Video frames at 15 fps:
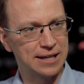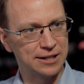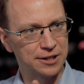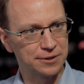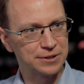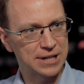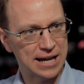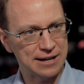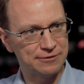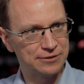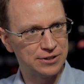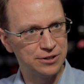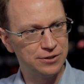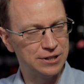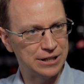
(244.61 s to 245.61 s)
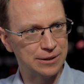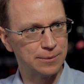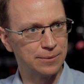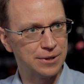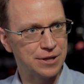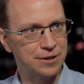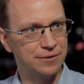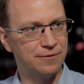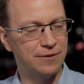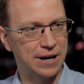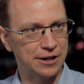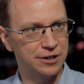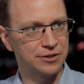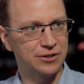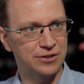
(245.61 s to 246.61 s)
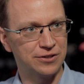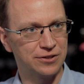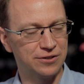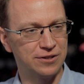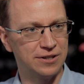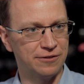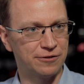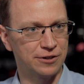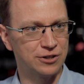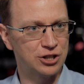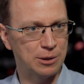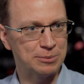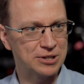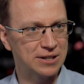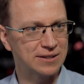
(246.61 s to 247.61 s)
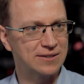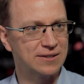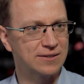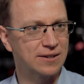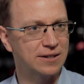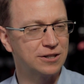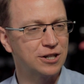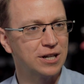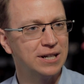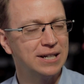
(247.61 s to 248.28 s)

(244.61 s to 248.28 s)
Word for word: They don't have to deal with the various different chipsets and such.